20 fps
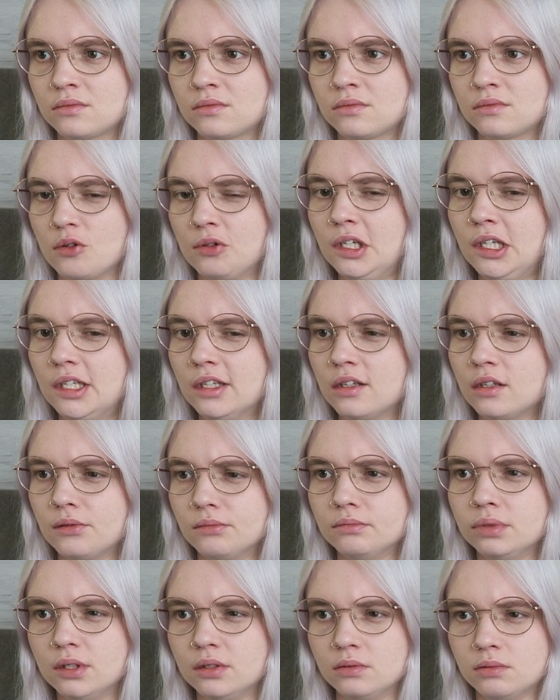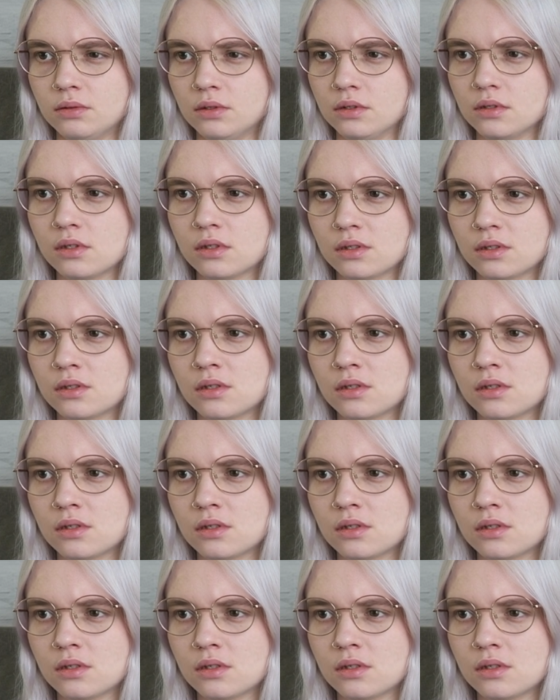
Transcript: So he did it on purpose?